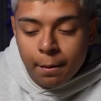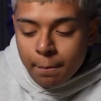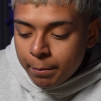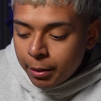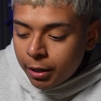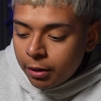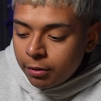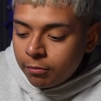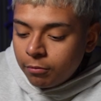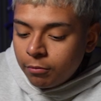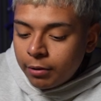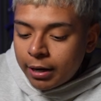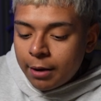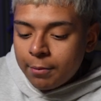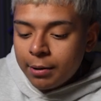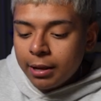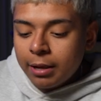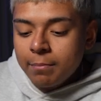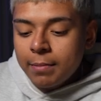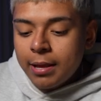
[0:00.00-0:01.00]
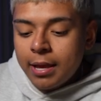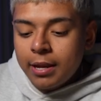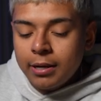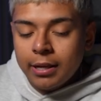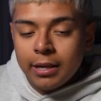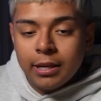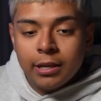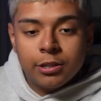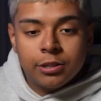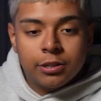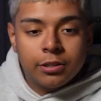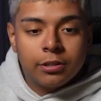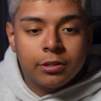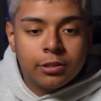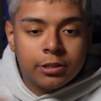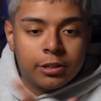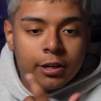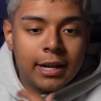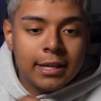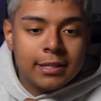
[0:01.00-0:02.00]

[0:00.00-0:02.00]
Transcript: But what I recommend is start